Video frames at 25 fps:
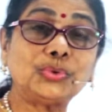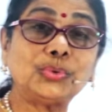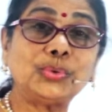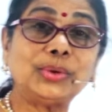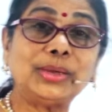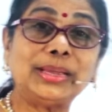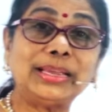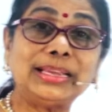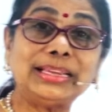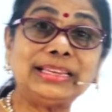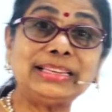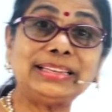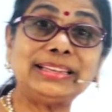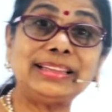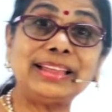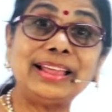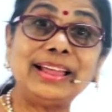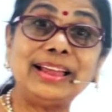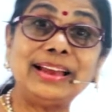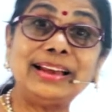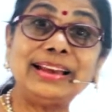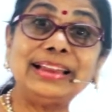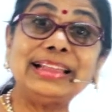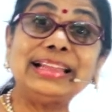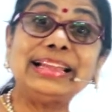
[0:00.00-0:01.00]
2 is
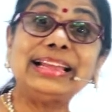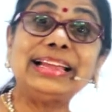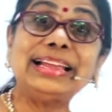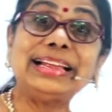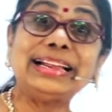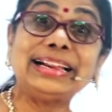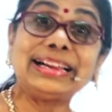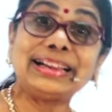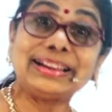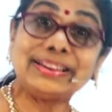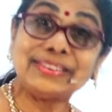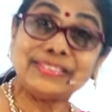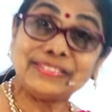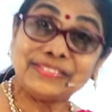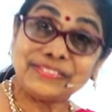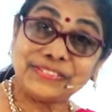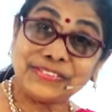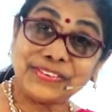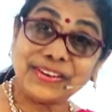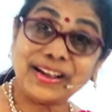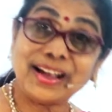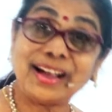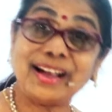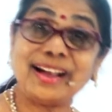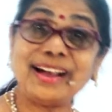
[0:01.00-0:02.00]

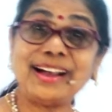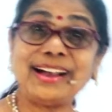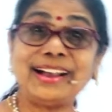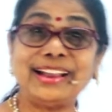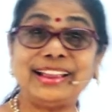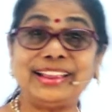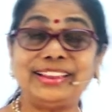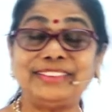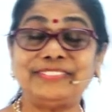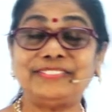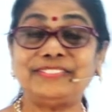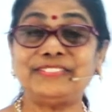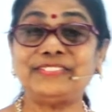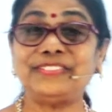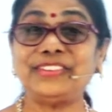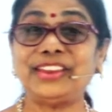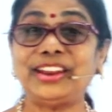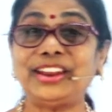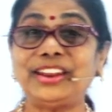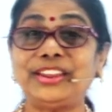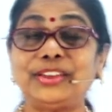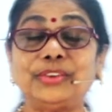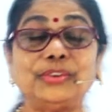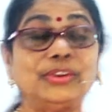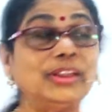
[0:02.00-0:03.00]
5.
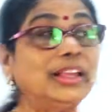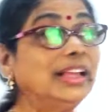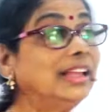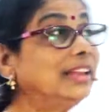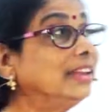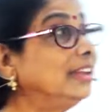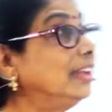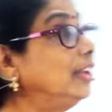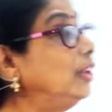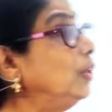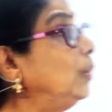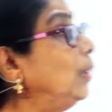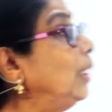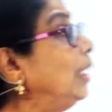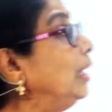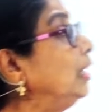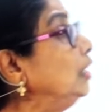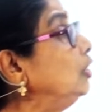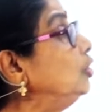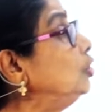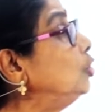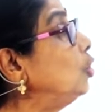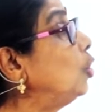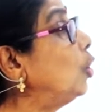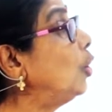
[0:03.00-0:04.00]
Very good. Did you
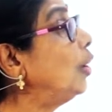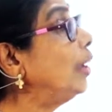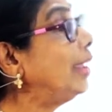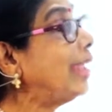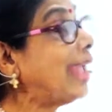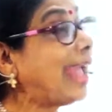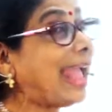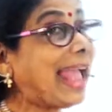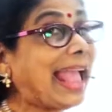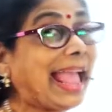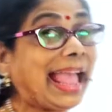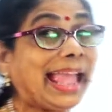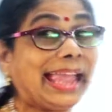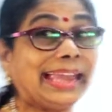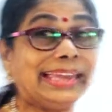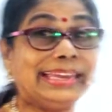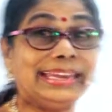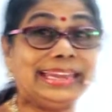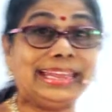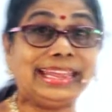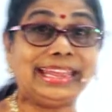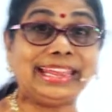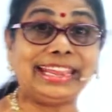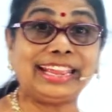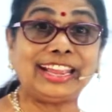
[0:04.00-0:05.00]
enjoy
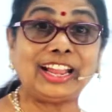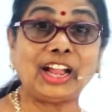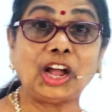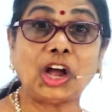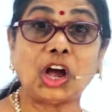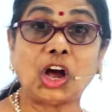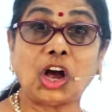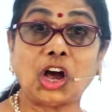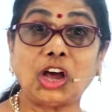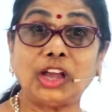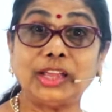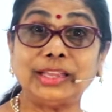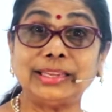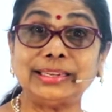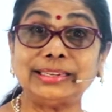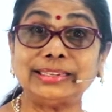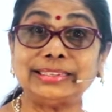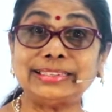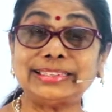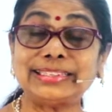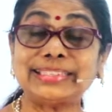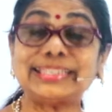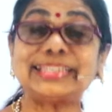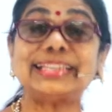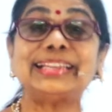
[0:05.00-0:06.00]
adding
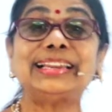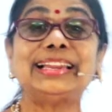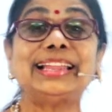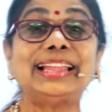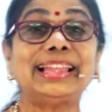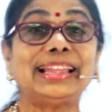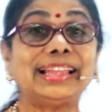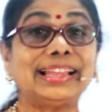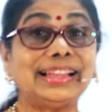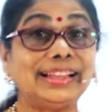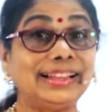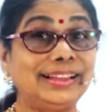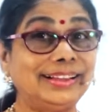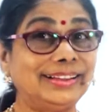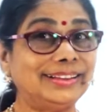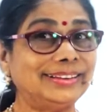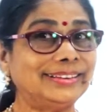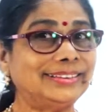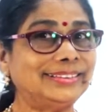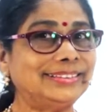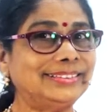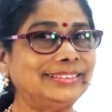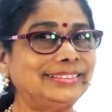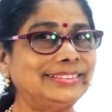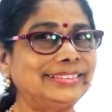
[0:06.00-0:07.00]
coins?
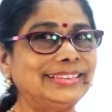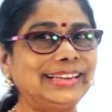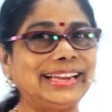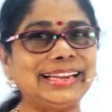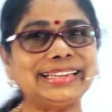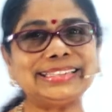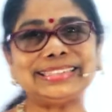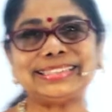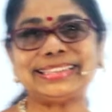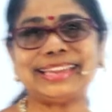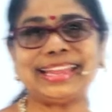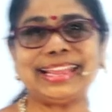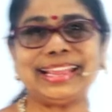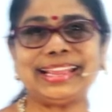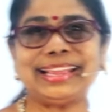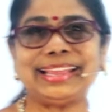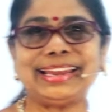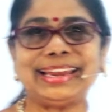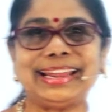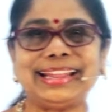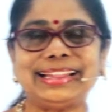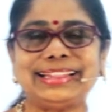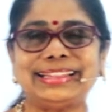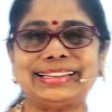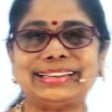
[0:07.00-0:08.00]
Good. Let's take
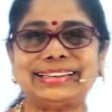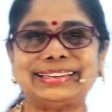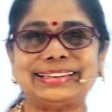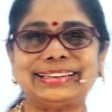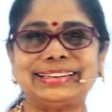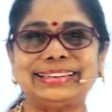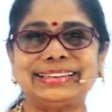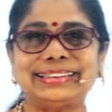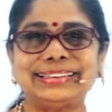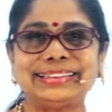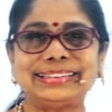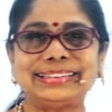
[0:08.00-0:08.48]
another